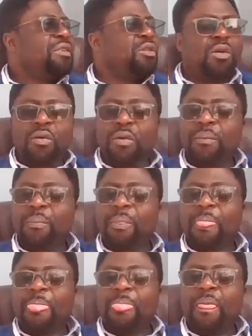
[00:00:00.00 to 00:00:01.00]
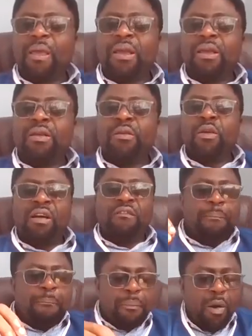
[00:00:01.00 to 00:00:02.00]
So you
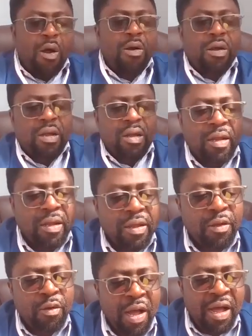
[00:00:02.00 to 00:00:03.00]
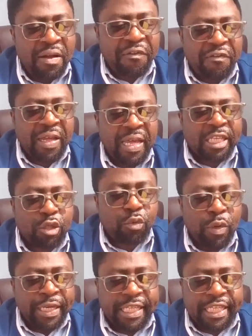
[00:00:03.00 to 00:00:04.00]
have a plug, you have a
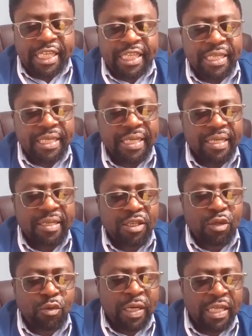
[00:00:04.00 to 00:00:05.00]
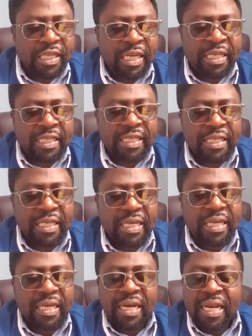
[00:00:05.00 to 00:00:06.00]
switch. Switch is
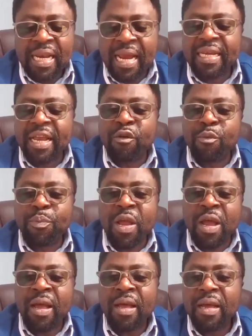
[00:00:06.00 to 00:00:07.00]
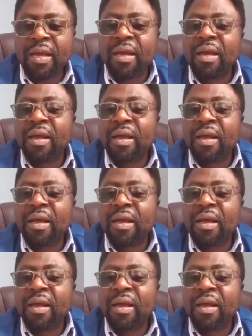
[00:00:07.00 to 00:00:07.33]
l'interrupteur.